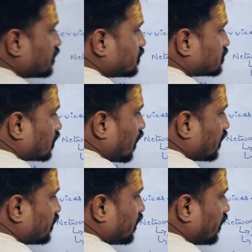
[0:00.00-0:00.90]
is
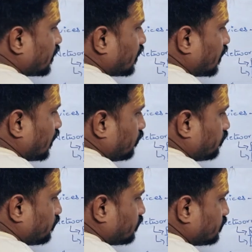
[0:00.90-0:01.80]
IAM,
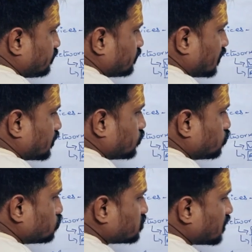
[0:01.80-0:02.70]
the
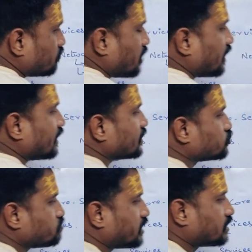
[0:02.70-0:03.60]
User
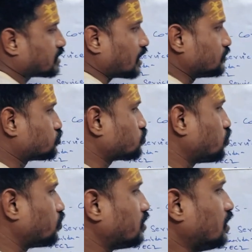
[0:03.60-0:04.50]
Management
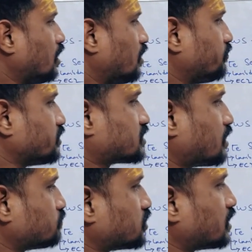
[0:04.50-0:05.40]
Console, which
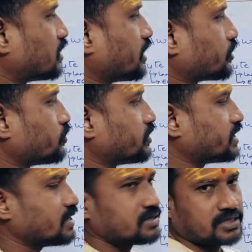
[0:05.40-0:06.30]
comes under Security
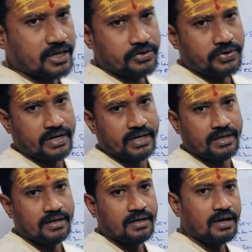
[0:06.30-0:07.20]
and Security,
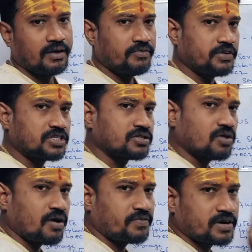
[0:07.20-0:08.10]
which is
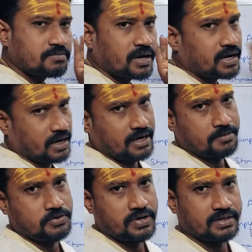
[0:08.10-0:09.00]
offered by
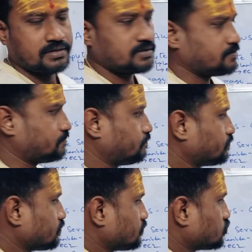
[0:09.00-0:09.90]
AWS.
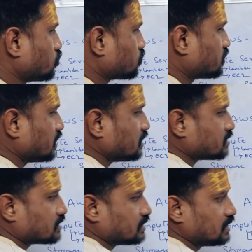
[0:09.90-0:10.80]
So
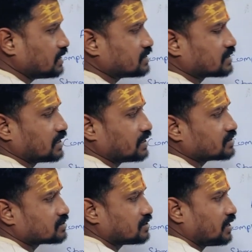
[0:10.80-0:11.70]
these
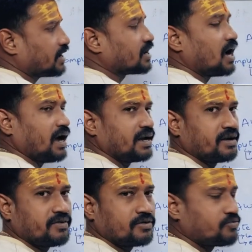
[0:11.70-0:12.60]
things at a high
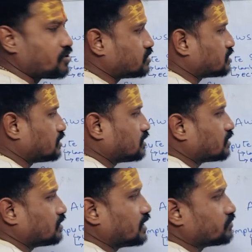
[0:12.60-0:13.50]
level falls under
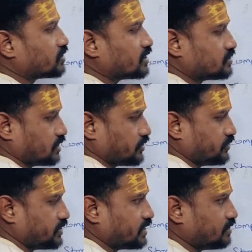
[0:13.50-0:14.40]
network and
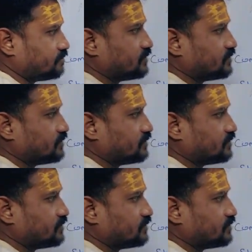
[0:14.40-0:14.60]
security.